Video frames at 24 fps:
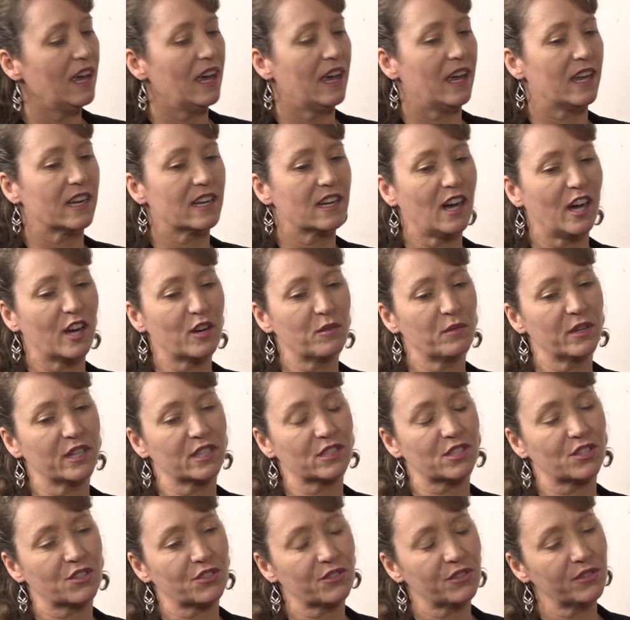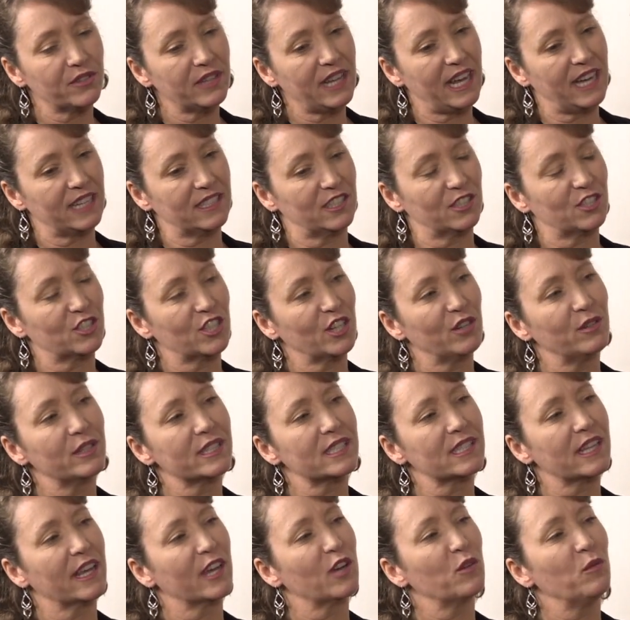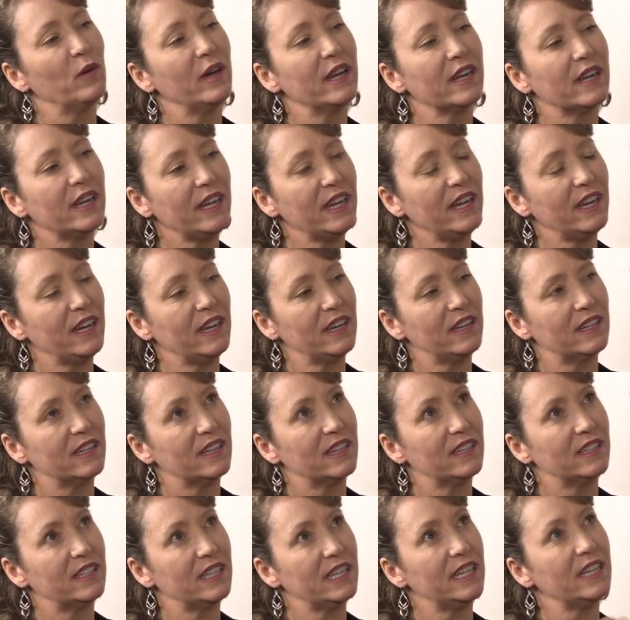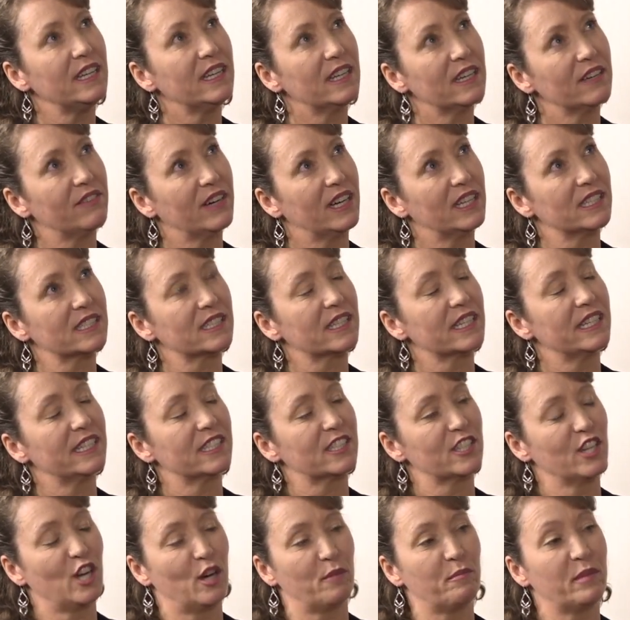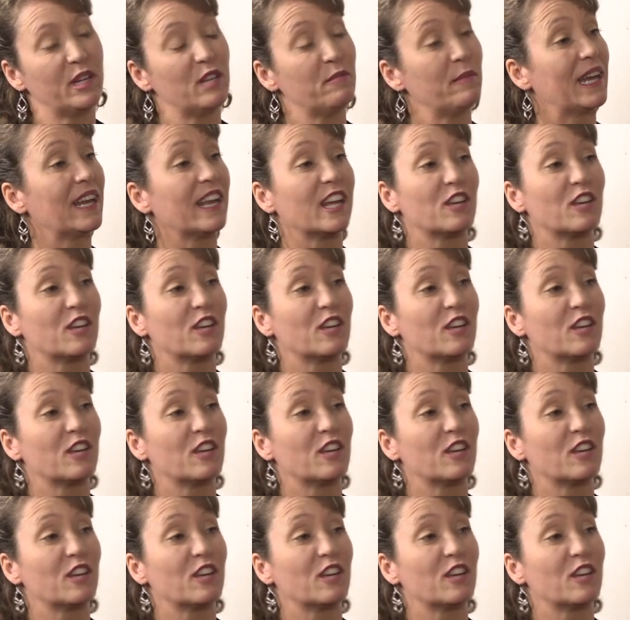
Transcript: And God works through that to show us, like, what need did He give us that is not being met,